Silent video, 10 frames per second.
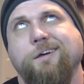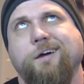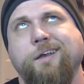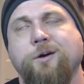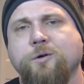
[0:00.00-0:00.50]

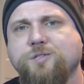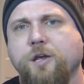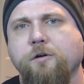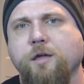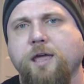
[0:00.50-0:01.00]
I know it's
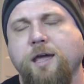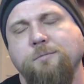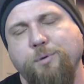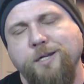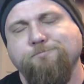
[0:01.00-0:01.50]
here
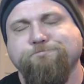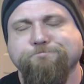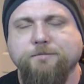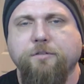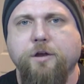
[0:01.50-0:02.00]
again, but
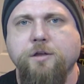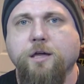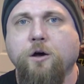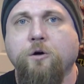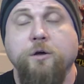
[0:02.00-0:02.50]
there
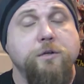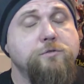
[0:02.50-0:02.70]
you go.